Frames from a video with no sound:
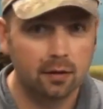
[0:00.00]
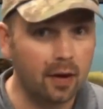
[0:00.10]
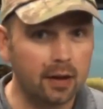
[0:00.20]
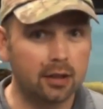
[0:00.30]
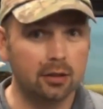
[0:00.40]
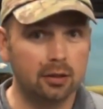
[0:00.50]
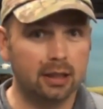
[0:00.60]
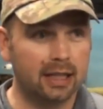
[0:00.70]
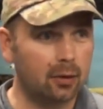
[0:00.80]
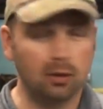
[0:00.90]
Very good
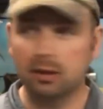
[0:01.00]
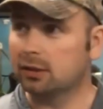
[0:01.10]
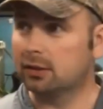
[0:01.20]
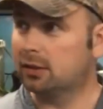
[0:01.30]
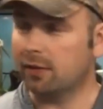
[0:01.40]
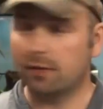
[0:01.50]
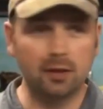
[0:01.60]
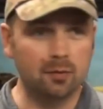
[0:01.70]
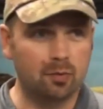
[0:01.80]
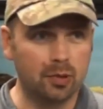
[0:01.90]
to get all the
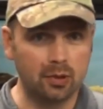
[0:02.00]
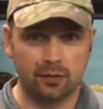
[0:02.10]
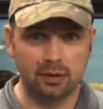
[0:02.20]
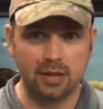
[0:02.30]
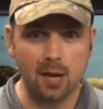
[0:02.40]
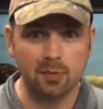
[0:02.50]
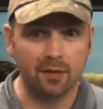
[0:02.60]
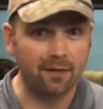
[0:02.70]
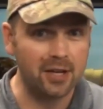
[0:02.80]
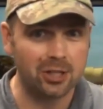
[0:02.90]
different beautiful types
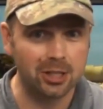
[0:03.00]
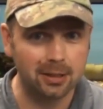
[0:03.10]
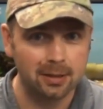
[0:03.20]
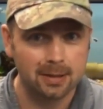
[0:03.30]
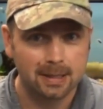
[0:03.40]
of fish in.